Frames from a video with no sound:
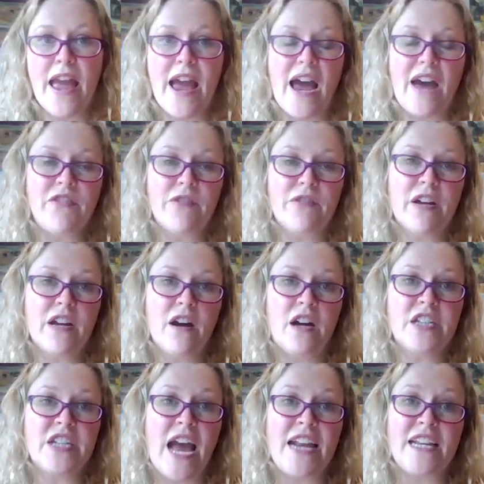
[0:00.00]
having
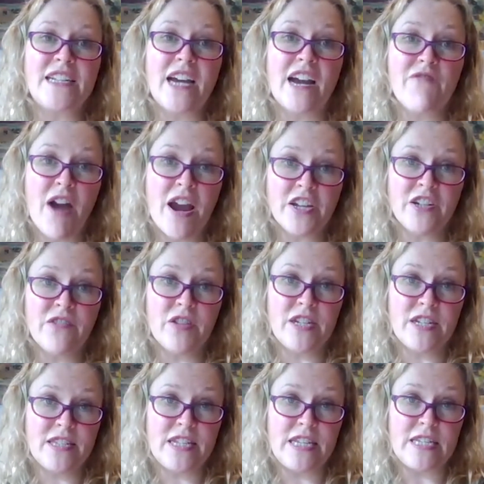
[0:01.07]
regard to any direction of the
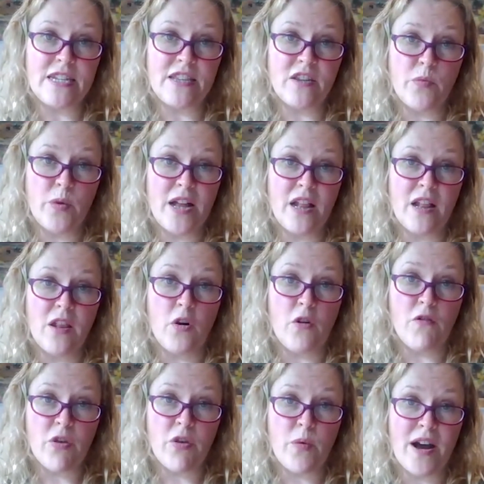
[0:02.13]
deceased in the will
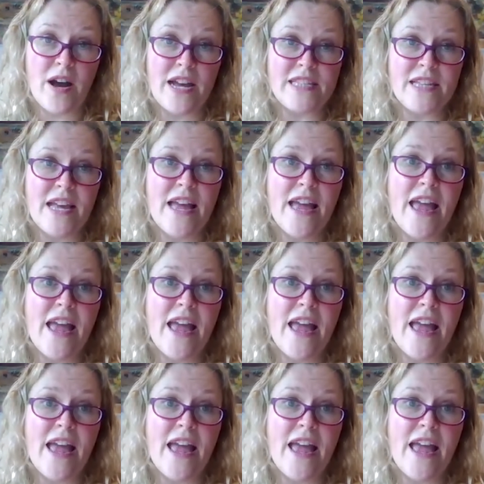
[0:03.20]
or otherwise,